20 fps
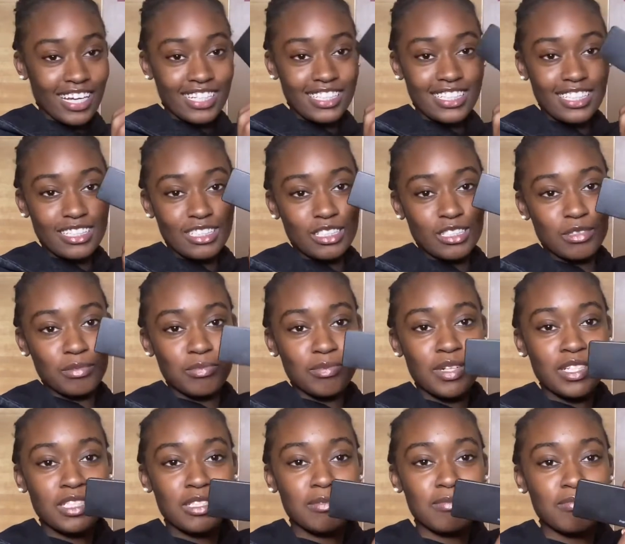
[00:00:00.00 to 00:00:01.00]
this
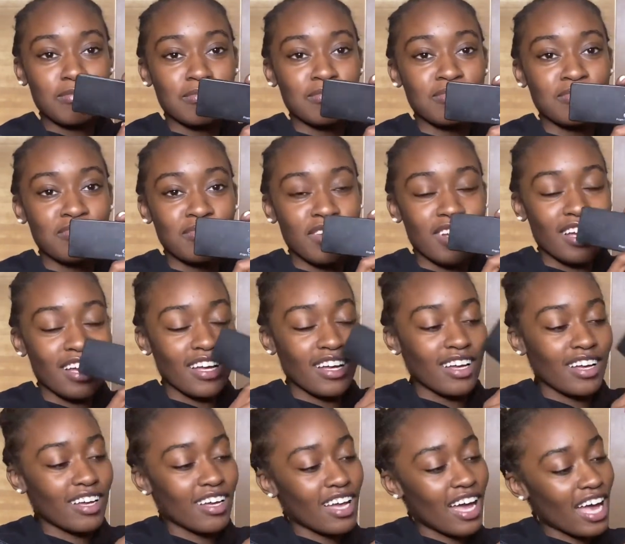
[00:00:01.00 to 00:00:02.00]
Prism
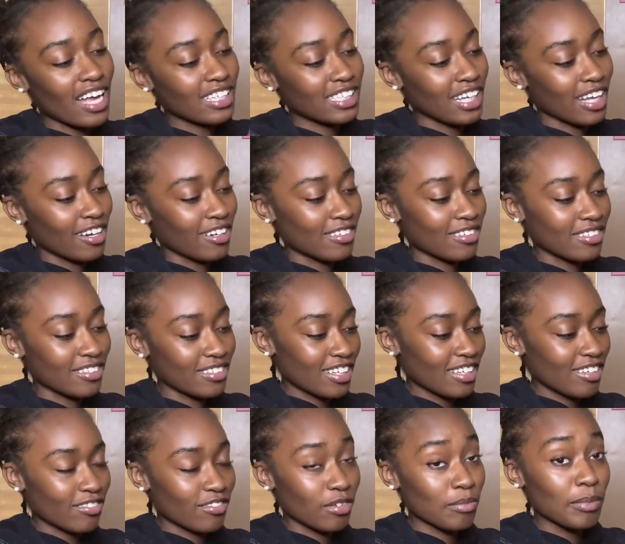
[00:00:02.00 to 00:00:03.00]
eyeshadow
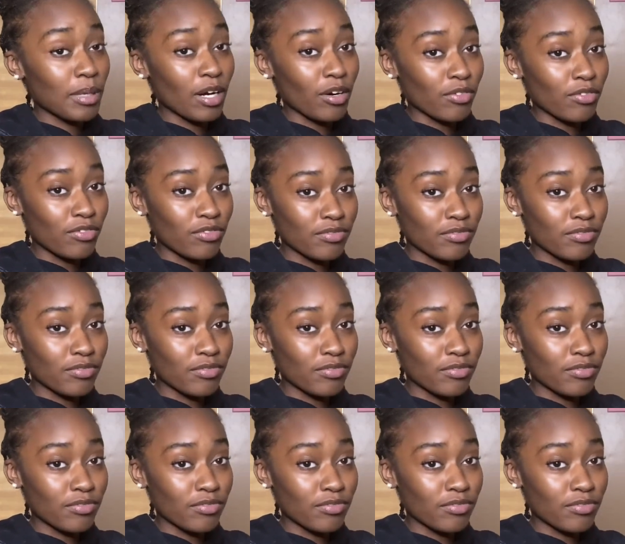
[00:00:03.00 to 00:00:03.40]
from e.l.f.